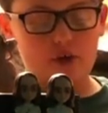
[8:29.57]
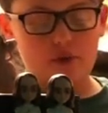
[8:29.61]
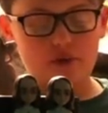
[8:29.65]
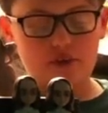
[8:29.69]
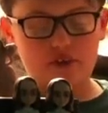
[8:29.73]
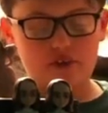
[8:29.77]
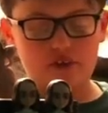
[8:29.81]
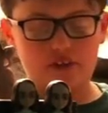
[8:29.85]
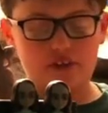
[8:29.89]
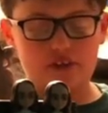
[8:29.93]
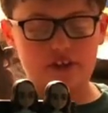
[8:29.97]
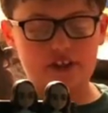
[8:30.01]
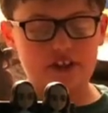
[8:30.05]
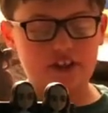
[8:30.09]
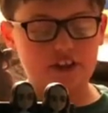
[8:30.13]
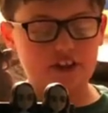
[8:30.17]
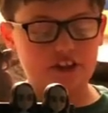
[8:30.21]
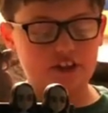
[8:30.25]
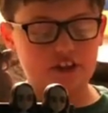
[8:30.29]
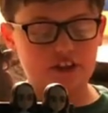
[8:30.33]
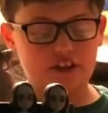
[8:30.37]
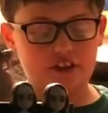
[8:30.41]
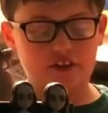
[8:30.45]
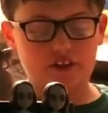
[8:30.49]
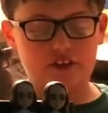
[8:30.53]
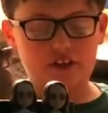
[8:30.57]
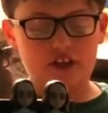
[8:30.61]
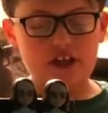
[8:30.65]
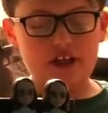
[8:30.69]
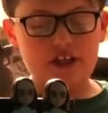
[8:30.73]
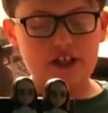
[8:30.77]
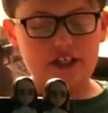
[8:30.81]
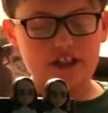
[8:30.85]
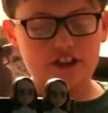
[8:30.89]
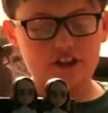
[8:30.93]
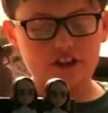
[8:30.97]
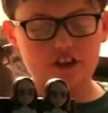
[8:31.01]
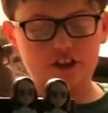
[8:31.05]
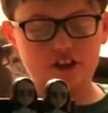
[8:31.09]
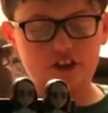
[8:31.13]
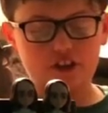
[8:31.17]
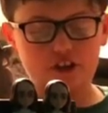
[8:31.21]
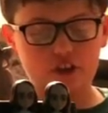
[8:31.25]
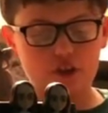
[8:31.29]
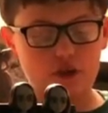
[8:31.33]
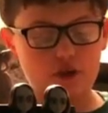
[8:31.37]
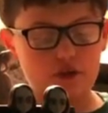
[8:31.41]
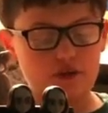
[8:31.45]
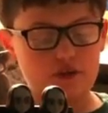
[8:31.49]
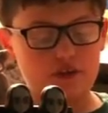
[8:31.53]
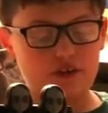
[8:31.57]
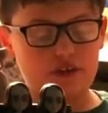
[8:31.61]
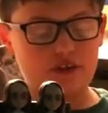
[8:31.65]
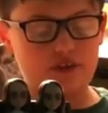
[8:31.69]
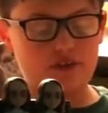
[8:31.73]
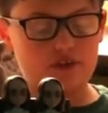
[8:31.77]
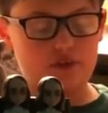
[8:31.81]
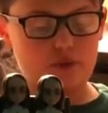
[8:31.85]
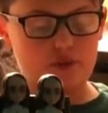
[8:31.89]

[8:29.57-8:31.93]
into the kitchen and showed it to